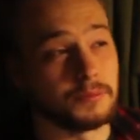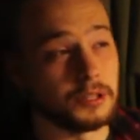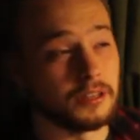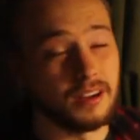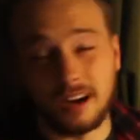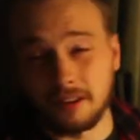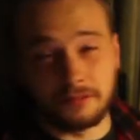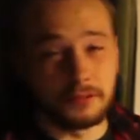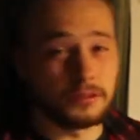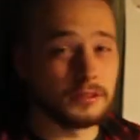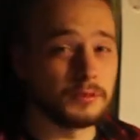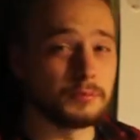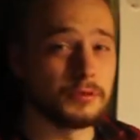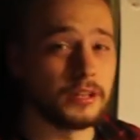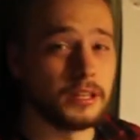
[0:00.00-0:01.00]
but I thought it
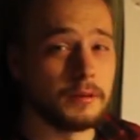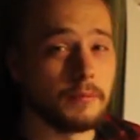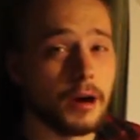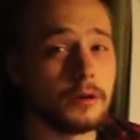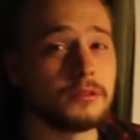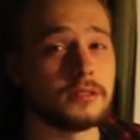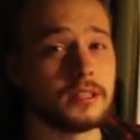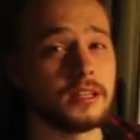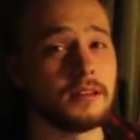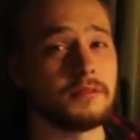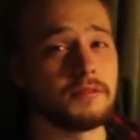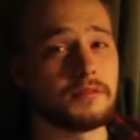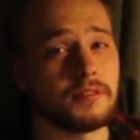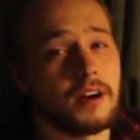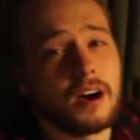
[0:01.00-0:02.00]
was pretty
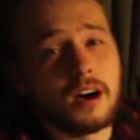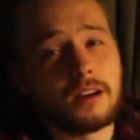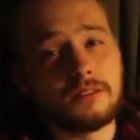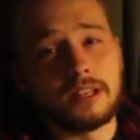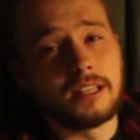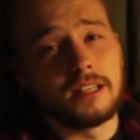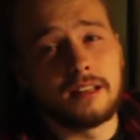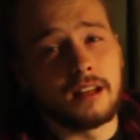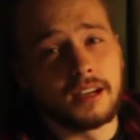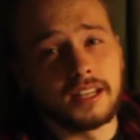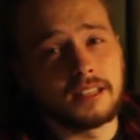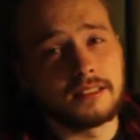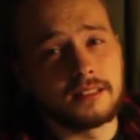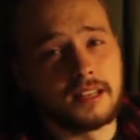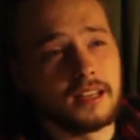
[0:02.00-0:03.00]
emotive. I really
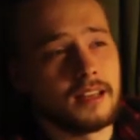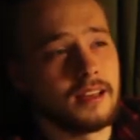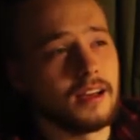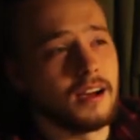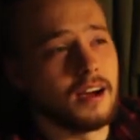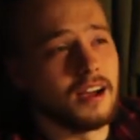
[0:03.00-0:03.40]
liked it.